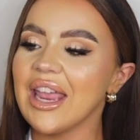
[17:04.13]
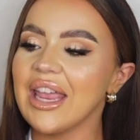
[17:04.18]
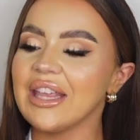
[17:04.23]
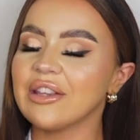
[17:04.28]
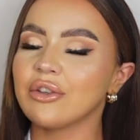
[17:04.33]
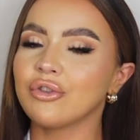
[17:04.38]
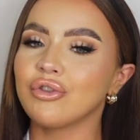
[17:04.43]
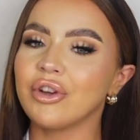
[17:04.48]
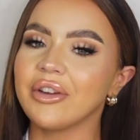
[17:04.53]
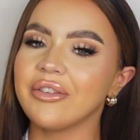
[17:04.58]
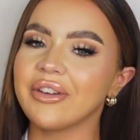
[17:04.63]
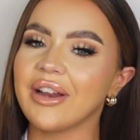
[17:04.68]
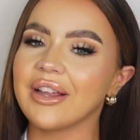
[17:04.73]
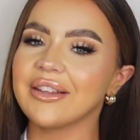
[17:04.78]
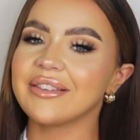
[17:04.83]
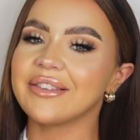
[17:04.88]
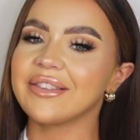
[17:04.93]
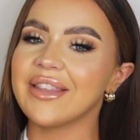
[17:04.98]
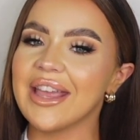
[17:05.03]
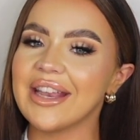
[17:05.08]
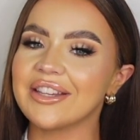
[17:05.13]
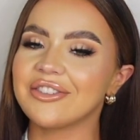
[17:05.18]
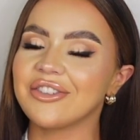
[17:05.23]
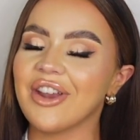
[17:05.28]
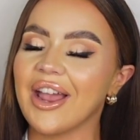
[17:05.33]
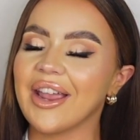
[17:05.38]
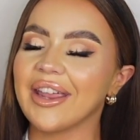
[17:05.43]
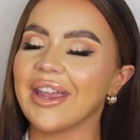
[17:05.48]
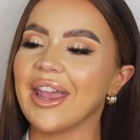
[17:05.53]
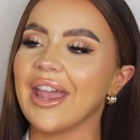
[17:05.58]
it's a really nice thick
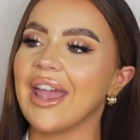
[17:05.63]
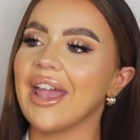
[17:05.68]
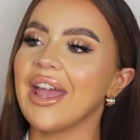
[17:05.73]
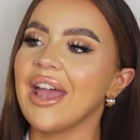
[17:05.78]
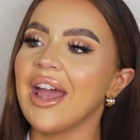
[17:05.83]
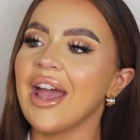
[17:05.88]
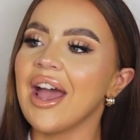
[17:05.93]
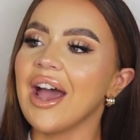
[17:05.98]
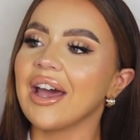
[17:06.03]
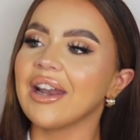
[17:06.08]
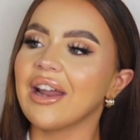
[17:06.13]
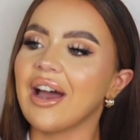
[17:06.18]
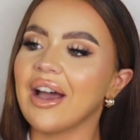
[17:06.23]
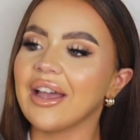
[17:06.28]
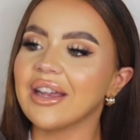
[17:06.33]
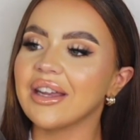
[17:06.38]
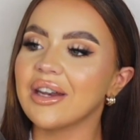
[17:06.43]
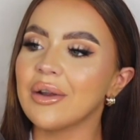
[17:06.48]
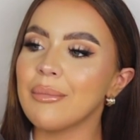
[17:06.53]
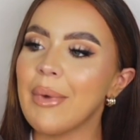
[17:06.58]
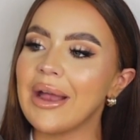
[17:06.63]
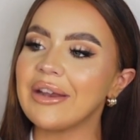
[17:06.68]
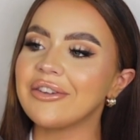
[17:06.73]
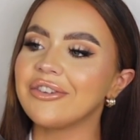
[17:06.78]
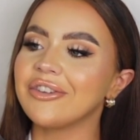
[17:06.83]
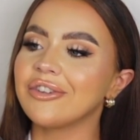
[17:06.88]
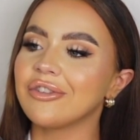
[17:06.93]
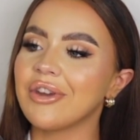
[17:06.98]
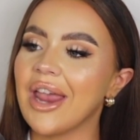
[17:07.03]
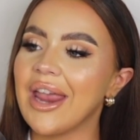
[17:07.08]
jacket, and I can imagine
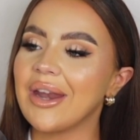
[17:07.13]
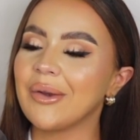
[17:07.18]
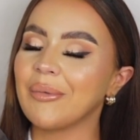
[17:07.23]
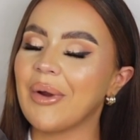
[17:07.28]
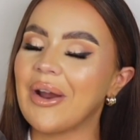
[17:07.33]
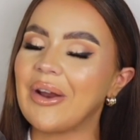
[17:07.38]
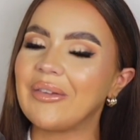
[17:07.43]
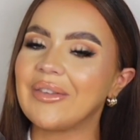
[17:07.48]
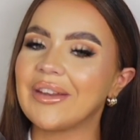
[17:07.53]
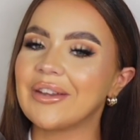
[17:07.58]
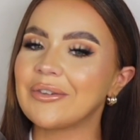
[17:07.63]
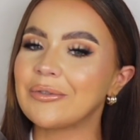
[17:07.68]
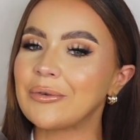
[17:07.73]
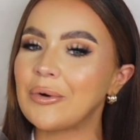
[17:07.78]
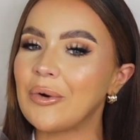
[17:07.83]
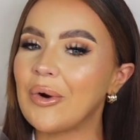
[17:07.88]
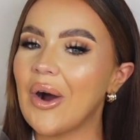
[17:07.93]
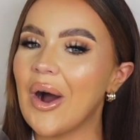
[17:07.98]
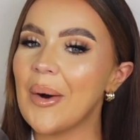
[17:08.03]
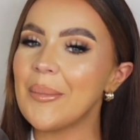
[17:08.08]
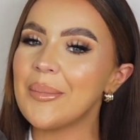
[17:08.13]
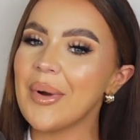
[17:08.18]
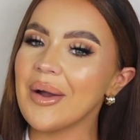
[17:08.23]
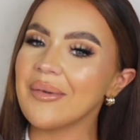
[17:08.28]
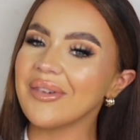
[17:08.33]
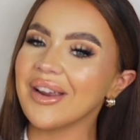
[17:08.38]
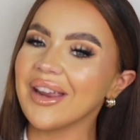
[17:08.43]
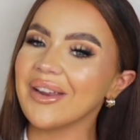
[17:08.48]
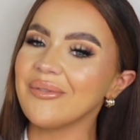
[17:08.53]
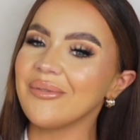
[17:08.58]
Shane wearing this for our
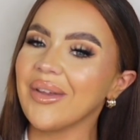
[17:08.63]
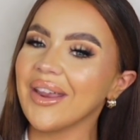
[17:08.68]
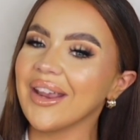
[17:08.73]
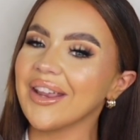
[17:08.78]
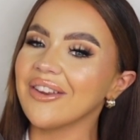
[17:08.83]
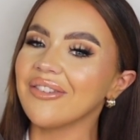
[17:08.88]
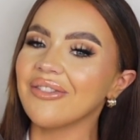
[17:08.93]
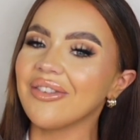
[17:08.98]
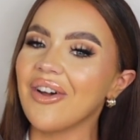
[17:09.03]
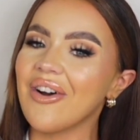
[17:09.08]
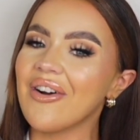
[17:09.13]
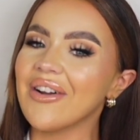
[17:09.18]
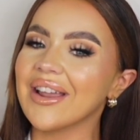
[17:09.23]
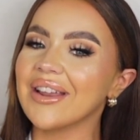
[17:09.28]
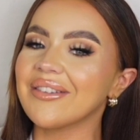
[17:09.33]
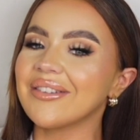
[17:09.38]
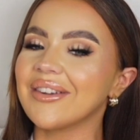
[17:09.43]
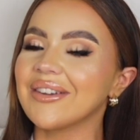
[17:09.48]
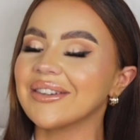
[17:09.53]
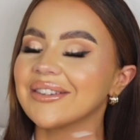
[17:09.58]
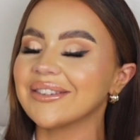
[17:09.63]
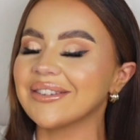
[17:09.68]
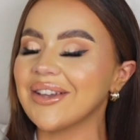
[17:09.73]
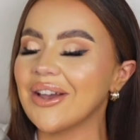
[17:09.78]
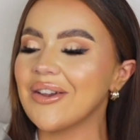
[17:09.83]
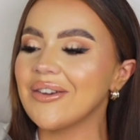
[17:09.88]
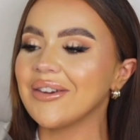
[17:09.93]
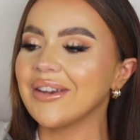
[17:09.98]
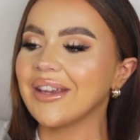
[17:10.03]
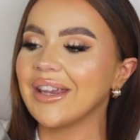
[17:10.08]
pumpkin picking vlog. He would look
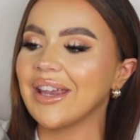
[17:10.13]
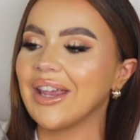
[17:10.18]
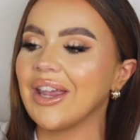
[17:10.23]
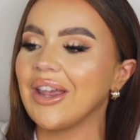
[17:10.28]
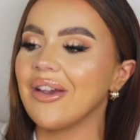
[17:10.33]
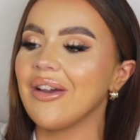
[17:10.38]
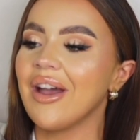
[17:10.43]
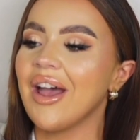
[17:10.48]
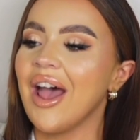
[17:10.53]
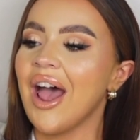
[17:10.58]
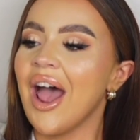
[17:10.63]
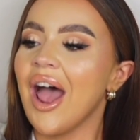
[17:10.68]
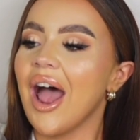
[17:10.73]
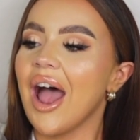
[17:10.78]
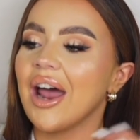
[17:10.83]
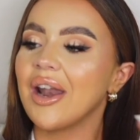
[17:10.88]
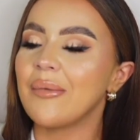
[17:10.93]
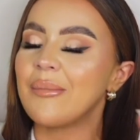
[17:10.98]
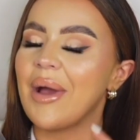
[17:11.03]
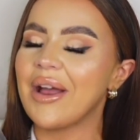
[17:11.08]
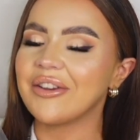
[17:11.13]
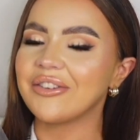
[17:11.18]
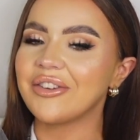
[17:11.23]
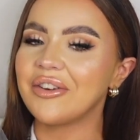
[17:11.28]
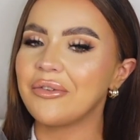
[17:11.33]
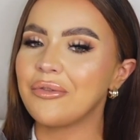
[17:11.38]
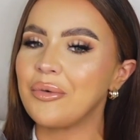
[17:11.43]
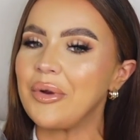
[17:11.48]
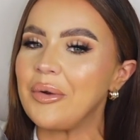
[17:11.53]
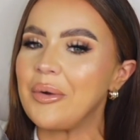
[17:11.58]
so cute, and imagine
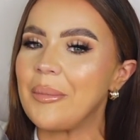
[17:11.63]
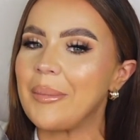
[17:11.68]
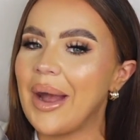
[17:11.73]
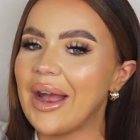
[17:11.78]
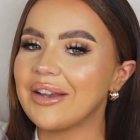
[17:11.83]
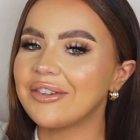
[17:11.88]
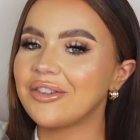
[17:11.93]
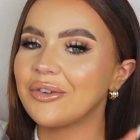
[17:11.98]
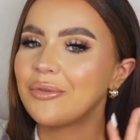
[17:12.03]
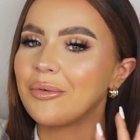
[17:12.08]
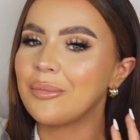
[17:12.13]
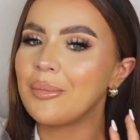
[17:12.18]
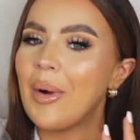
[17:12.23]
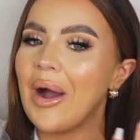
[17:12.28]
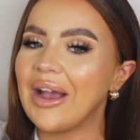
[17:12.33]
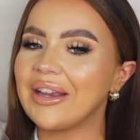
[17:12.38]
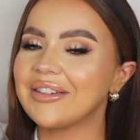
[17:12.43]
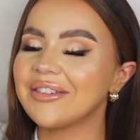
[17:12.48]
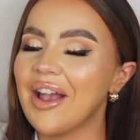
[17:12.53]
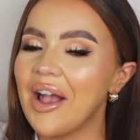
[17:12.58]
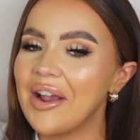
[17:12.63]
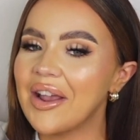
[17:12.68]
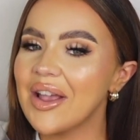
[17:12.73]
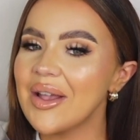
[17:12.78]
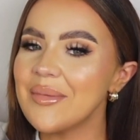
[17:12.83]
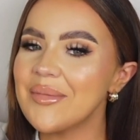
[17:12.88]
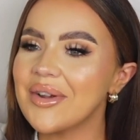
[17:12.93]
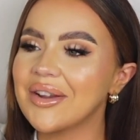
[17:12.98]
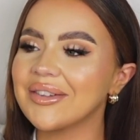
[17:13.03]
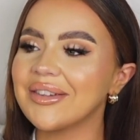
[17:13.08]
if we were matching with my
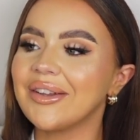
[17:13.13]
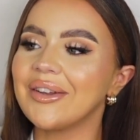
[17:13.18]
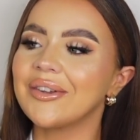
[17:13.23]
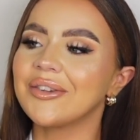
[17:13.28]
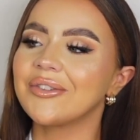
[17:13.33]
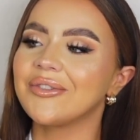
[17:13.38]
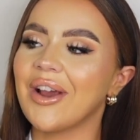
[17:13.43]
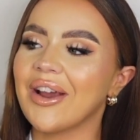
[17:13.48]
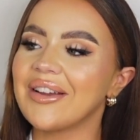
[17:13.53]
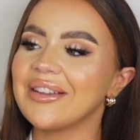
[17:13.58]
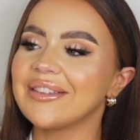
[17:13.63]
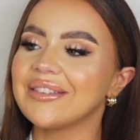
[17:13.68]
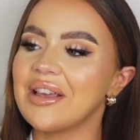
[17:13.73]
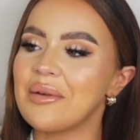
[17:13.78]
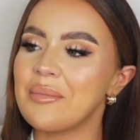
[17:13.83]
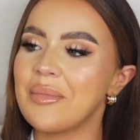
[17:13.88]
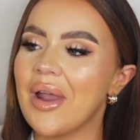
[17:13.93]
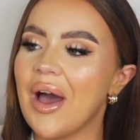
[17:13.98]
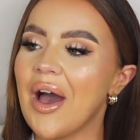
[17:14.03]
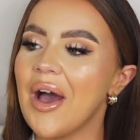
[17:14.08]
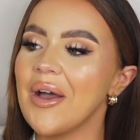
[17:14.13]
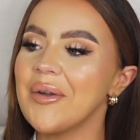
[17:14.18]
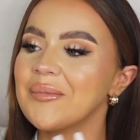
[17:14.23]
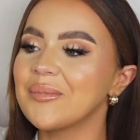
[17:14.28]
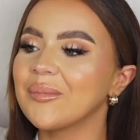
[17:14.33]
jacket because it looks very similar.